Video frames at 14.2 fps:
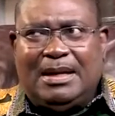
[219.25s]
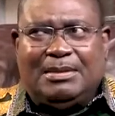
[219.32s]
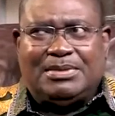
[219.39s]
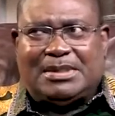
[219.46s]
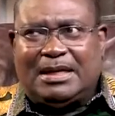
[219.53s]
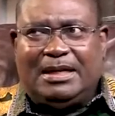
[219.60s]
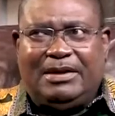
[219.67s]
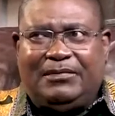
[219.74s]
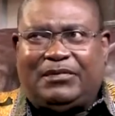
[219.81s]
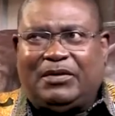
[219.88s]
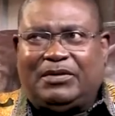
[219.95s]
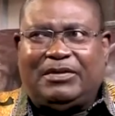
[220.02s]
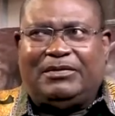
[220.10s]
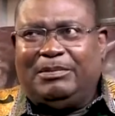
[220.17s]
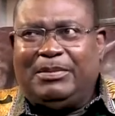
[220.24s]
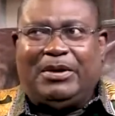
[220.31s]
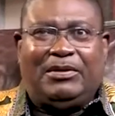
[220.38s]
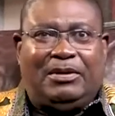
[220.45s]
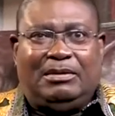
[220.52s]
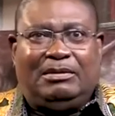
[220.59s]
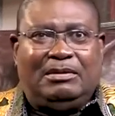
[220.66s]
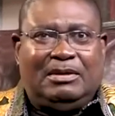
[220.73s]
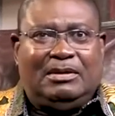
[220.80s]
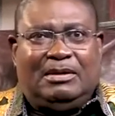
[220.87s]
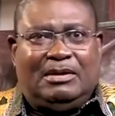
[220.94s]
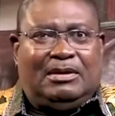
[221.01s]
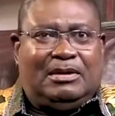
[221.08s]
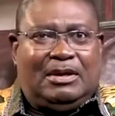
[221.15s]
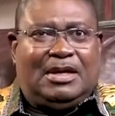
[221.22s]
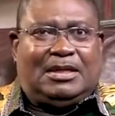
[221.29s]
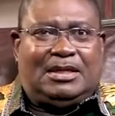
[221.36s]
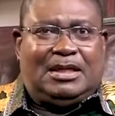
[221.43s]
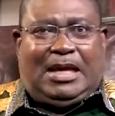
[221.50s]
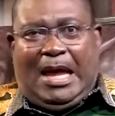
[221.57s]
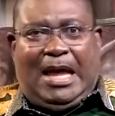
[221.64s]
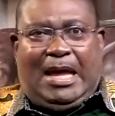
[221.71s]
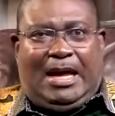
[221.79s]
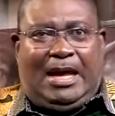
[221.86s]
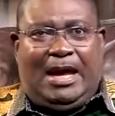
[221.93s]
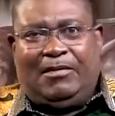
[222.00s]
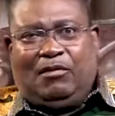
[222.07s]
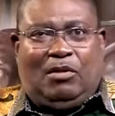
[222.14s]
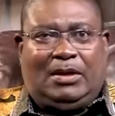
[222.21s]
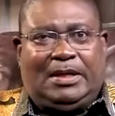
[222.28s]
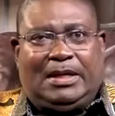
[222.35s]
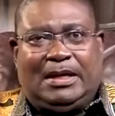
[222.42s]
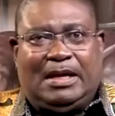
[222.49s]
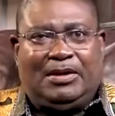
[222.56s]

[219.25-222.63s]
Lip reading: I'm standing in front of the mirror. You get to, yeah, I've won an